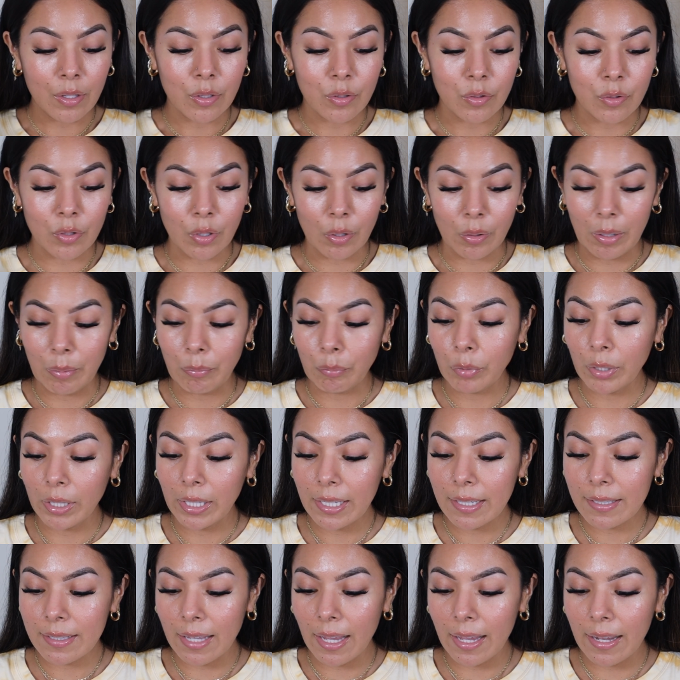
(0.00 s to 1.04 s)
So I'm
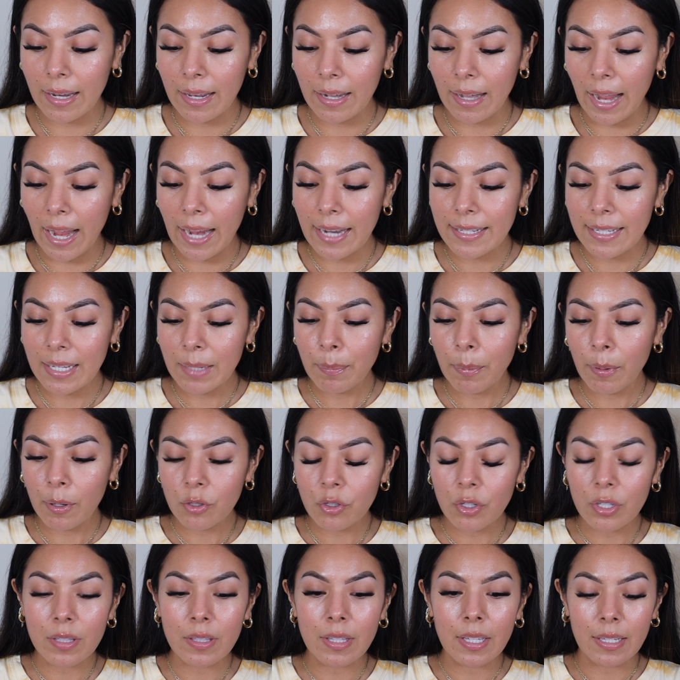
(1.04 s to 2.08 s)
really excited. I did
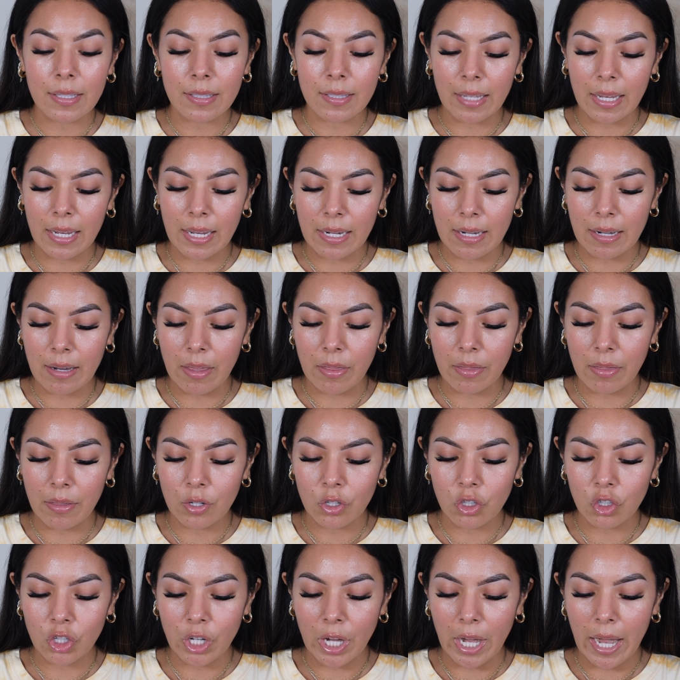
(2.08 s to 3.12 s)
purchase this in the
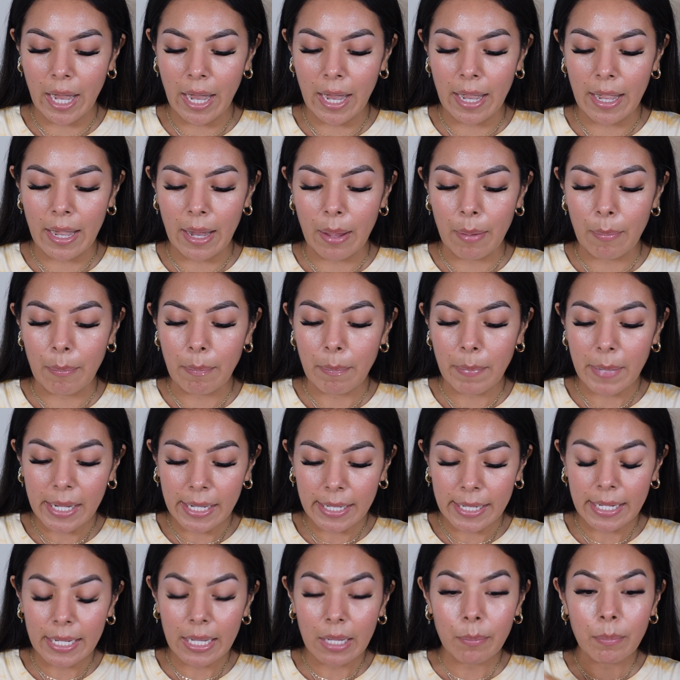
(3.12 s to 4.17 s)
shade
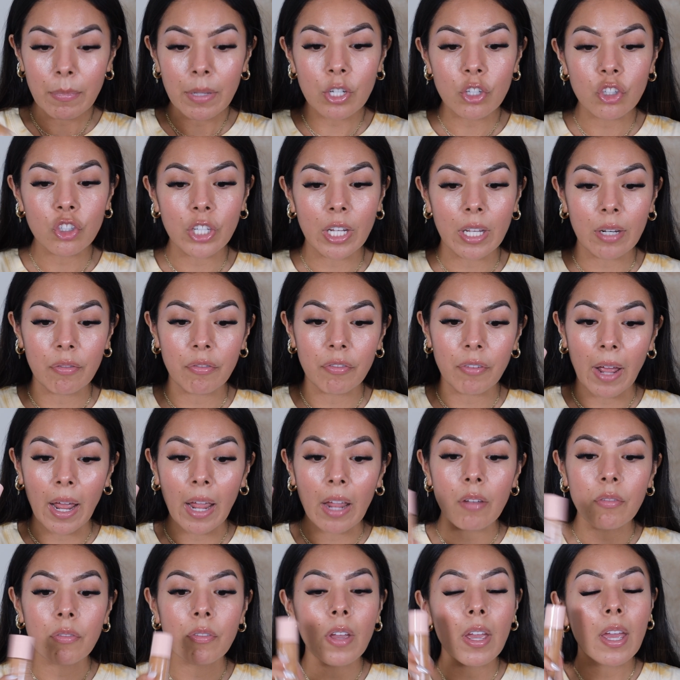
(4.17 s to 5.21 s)
medium, shade
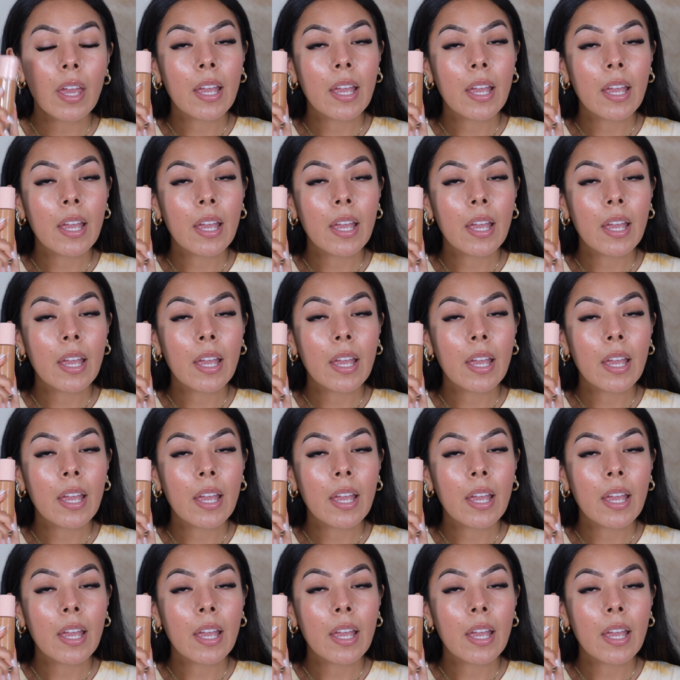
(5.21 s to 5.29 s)
five.